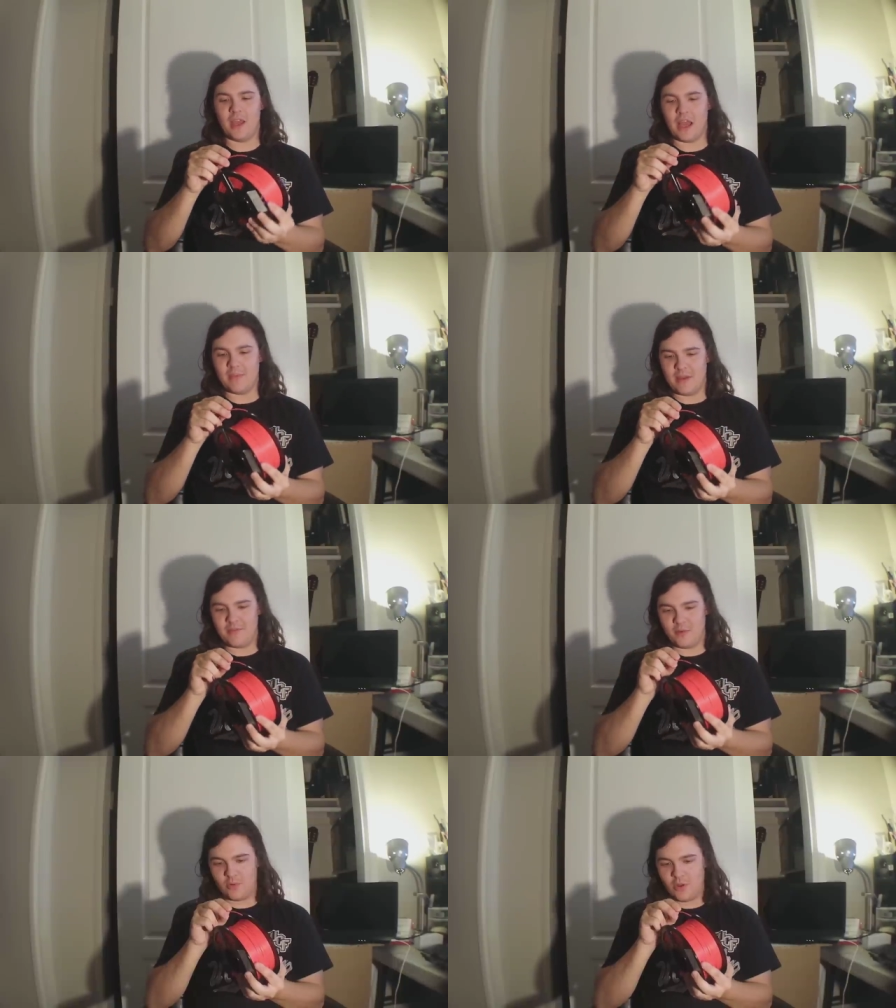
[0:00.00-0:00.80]
Um,
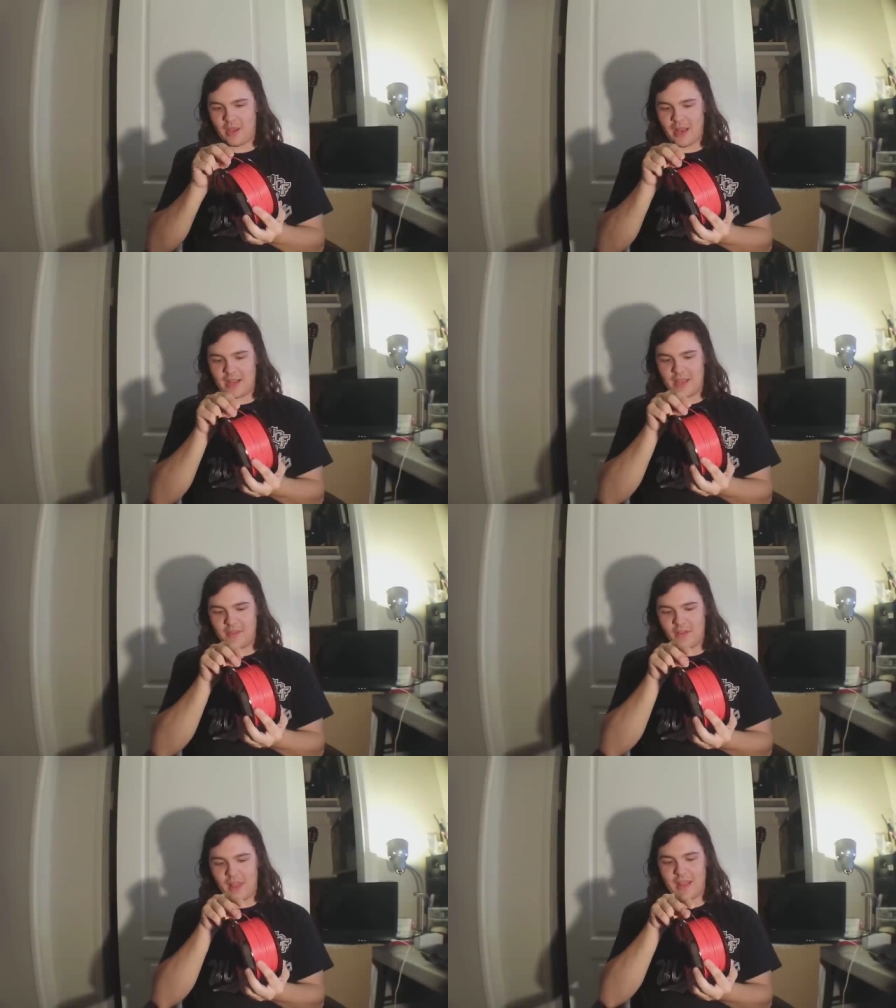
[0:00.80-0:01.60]
if you look at it
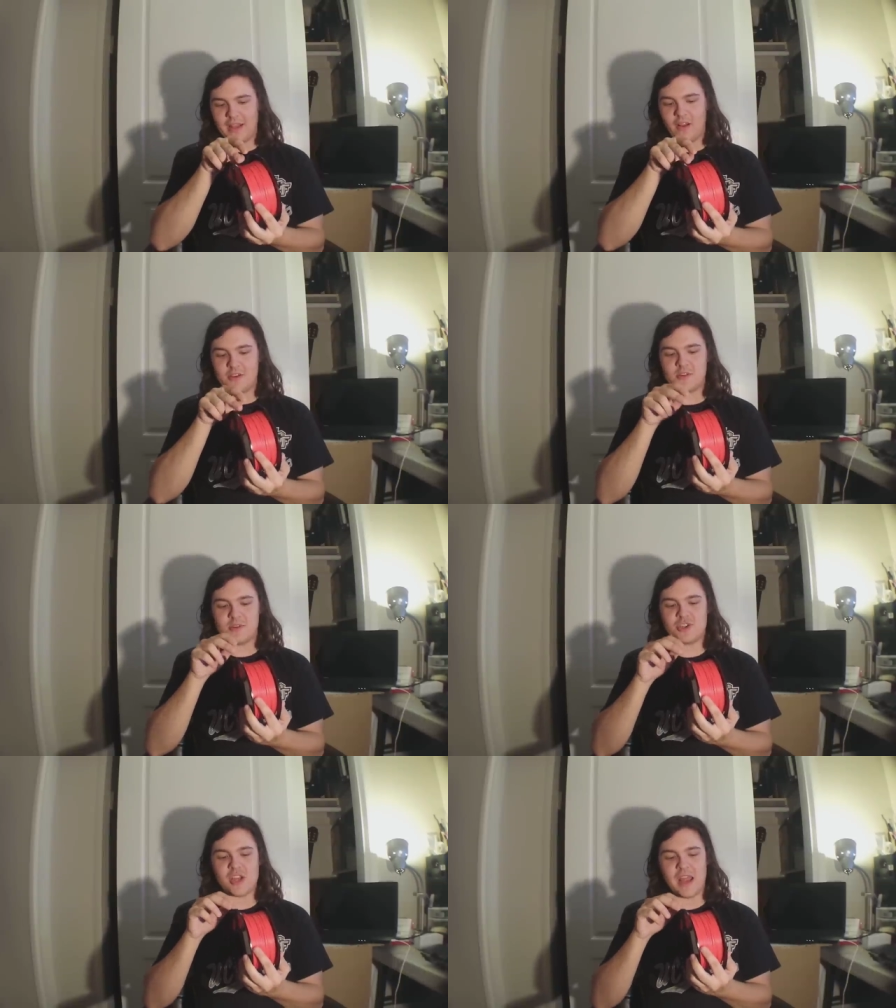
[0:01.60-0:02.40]
in the light, it also
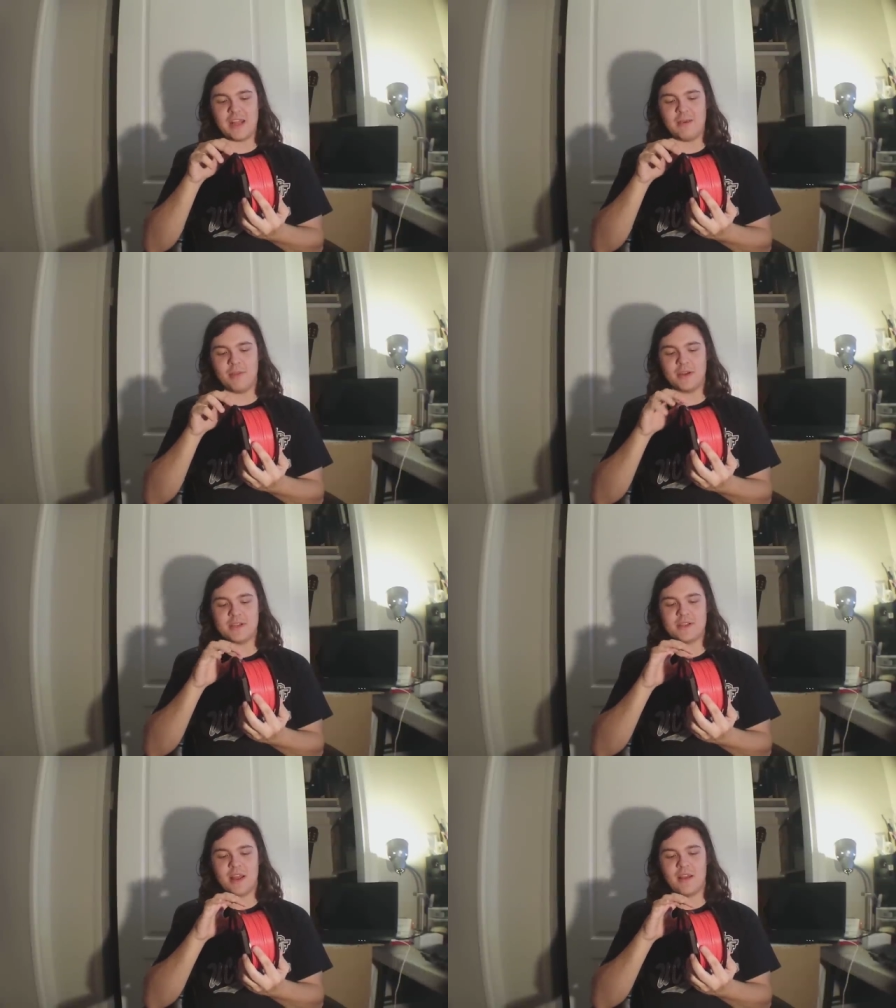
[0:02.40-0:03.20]
is shiny, but
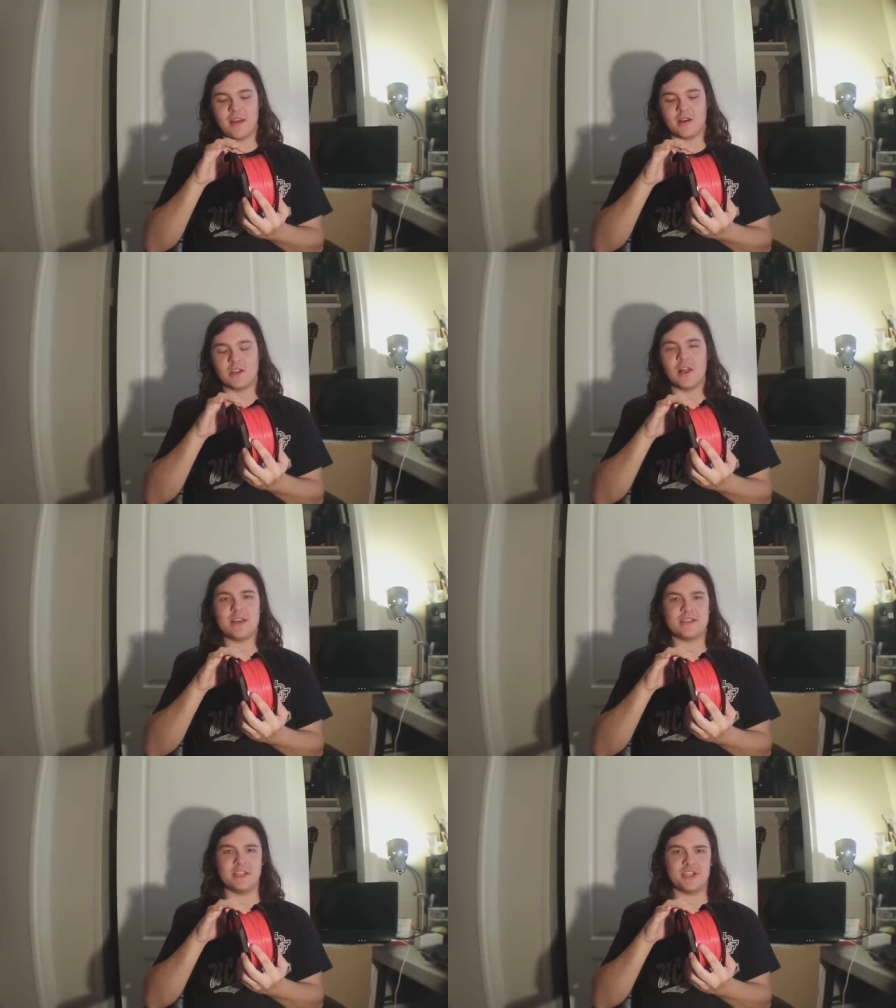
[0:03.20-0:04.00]
it's not a
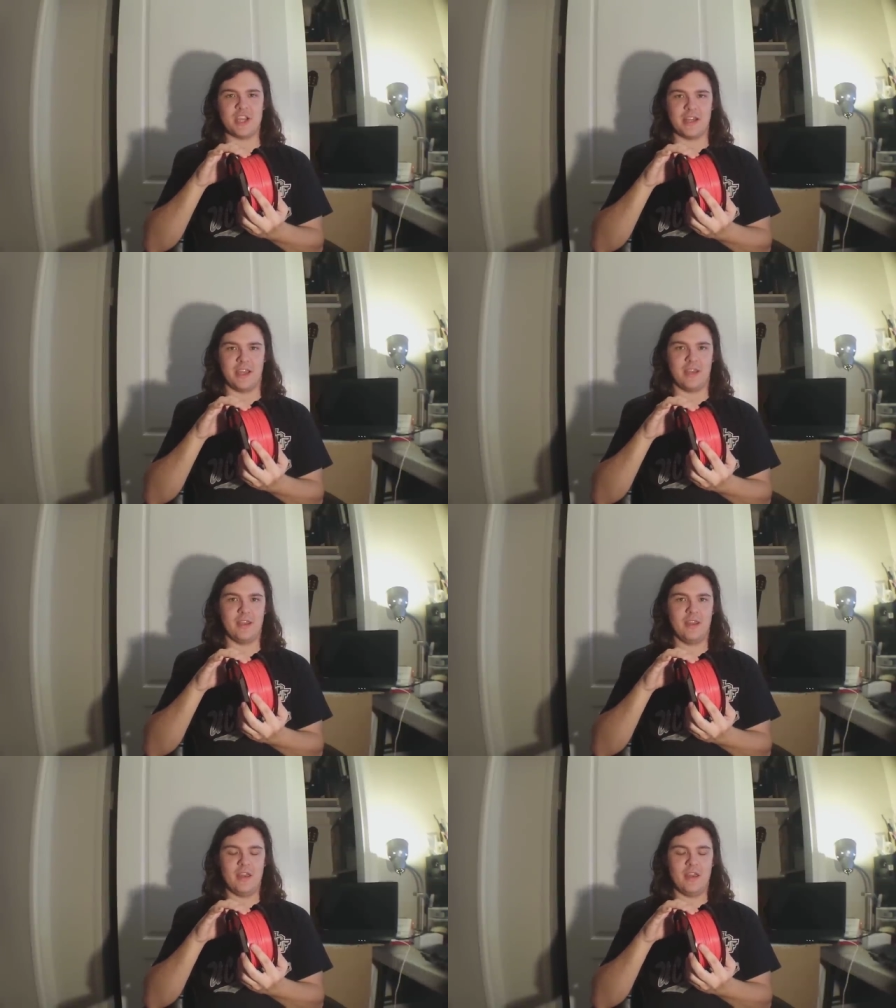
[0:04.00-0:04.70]
glossy shiny.